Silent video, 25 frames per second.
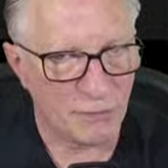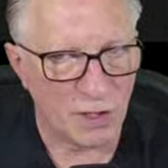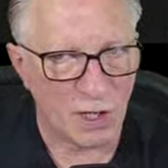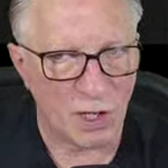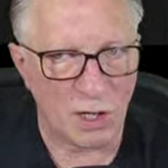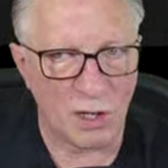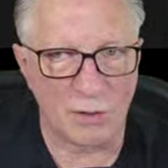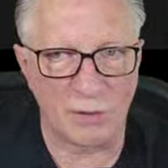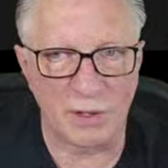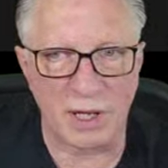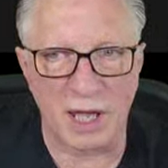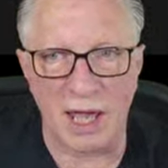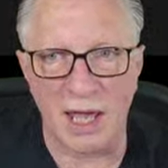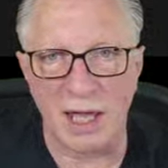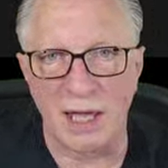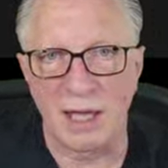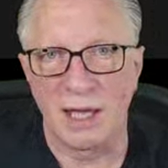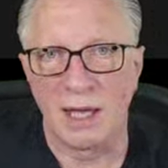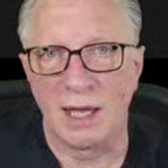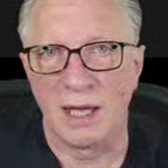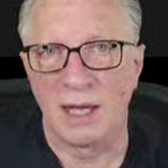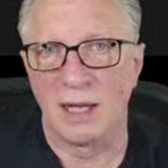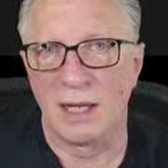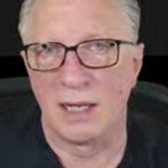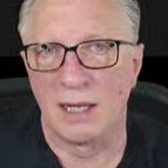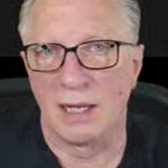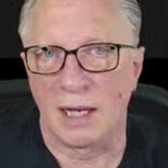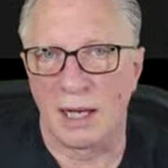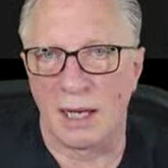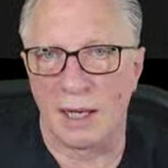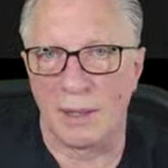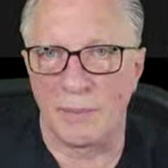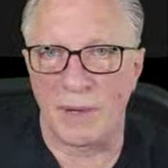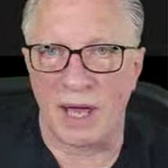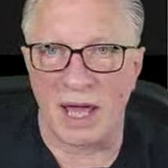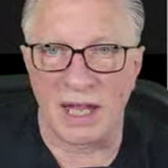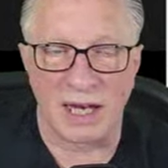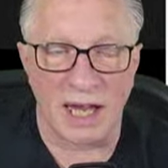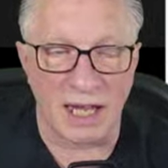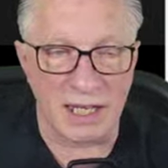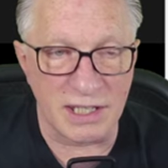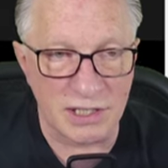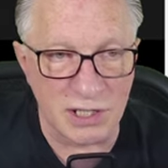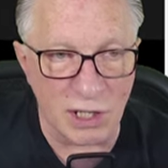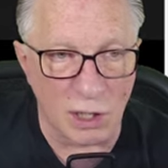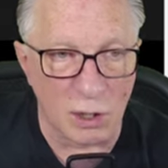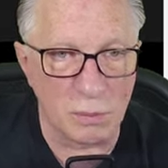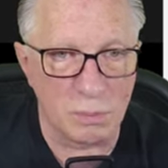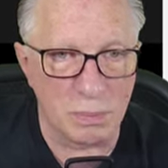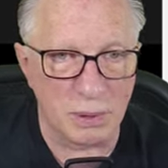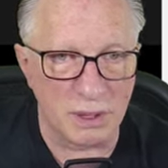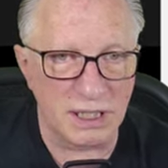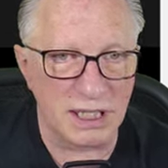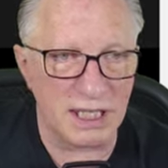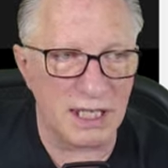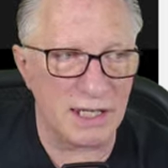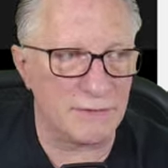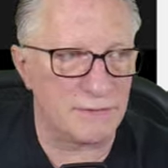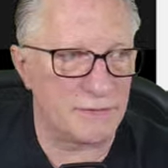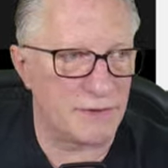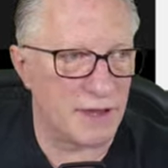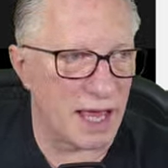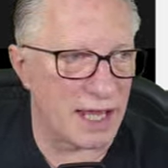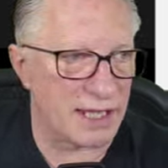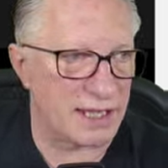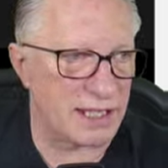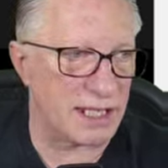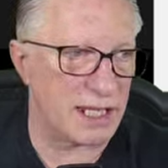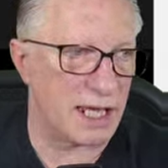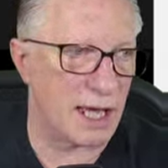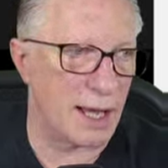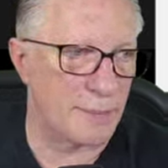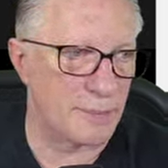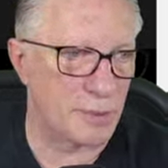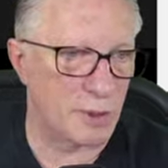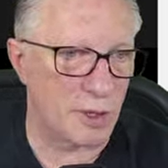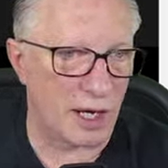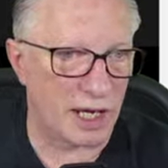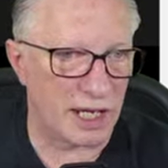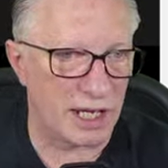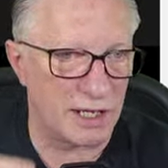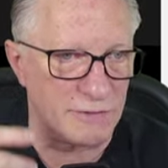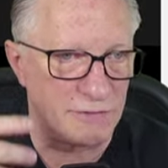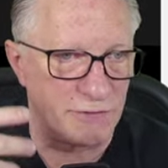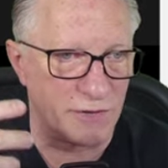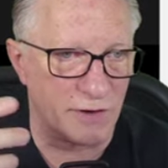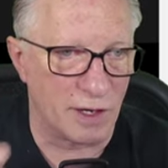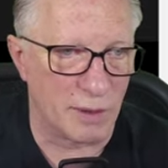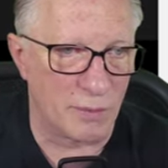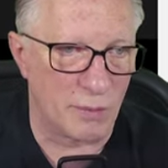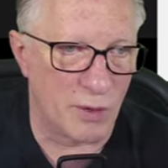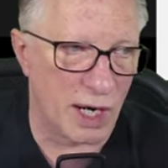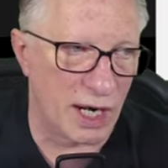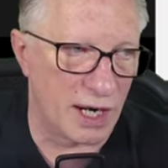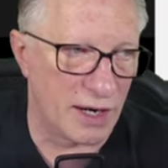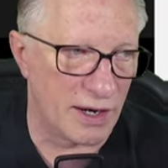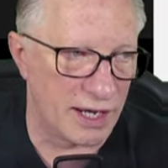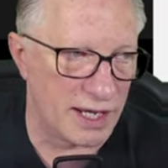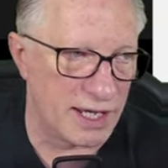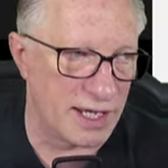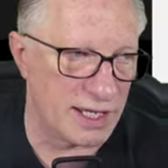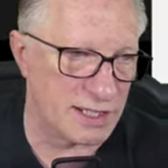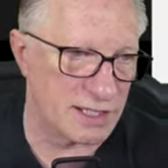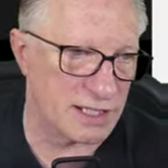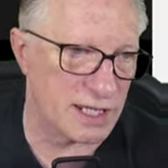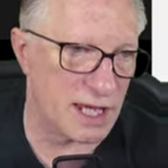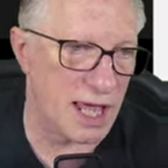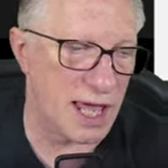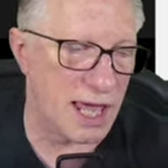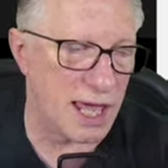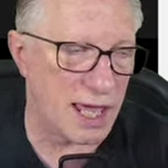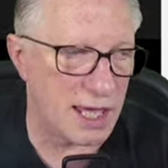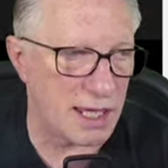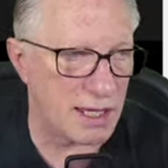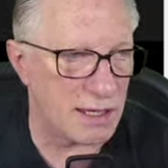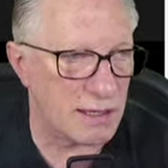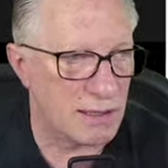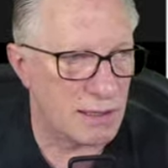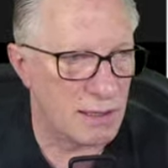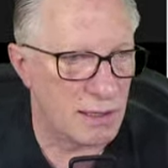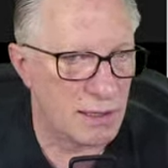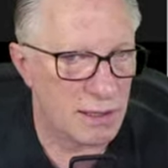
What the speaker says: Okay? And I don't believe that the upgraded firmware is a